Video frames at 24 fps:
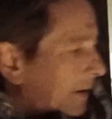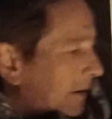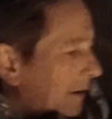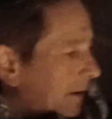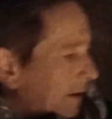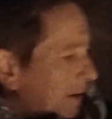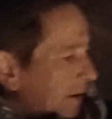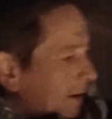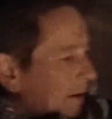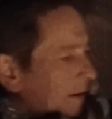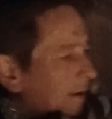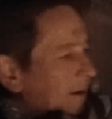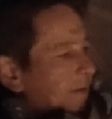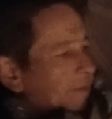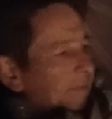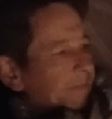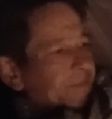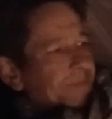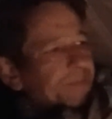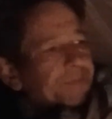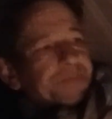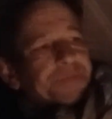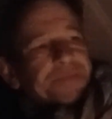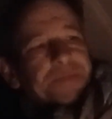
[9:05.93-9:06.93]

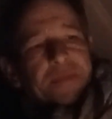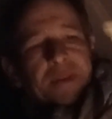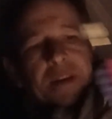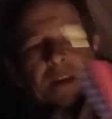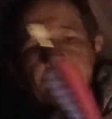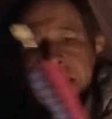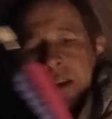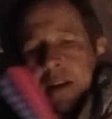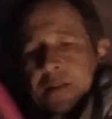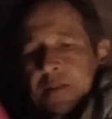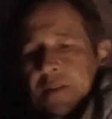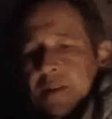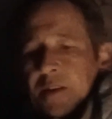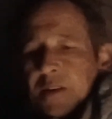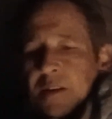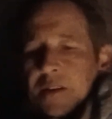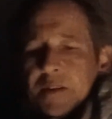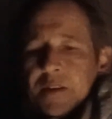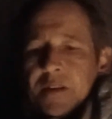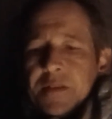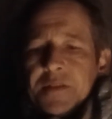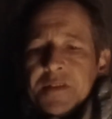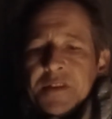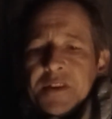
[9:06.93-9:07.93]
then I
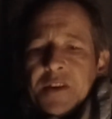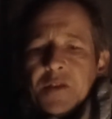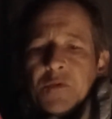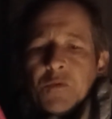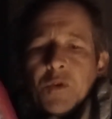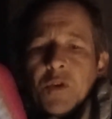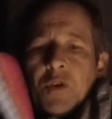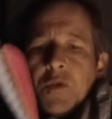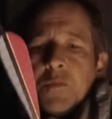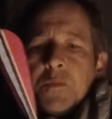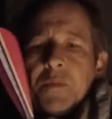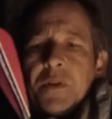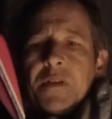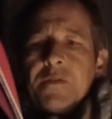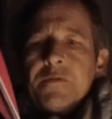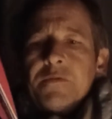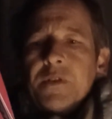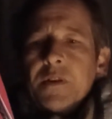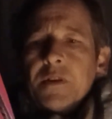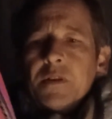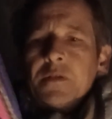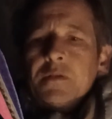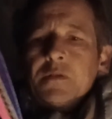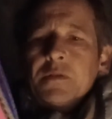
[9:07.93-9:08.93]
don't see what would be
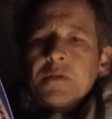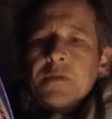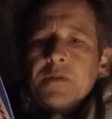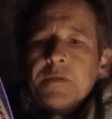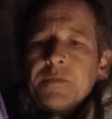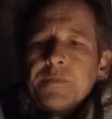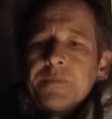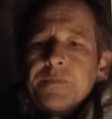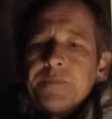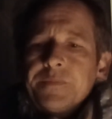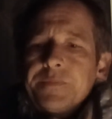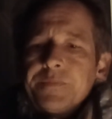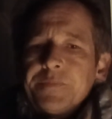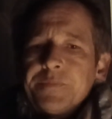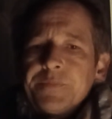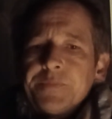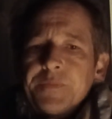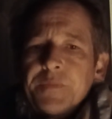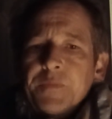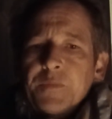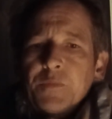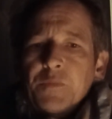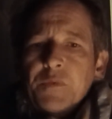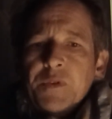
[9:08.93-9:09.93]
wrong
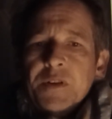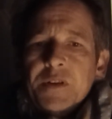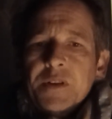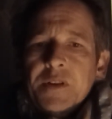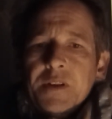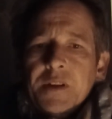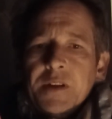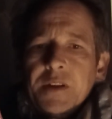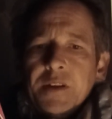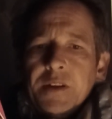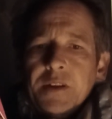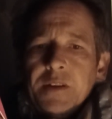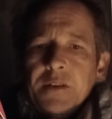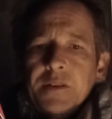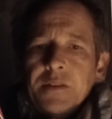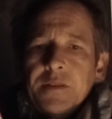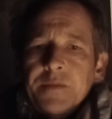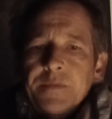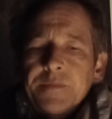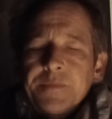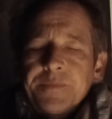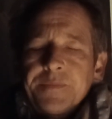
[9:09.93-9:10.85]
with sticking,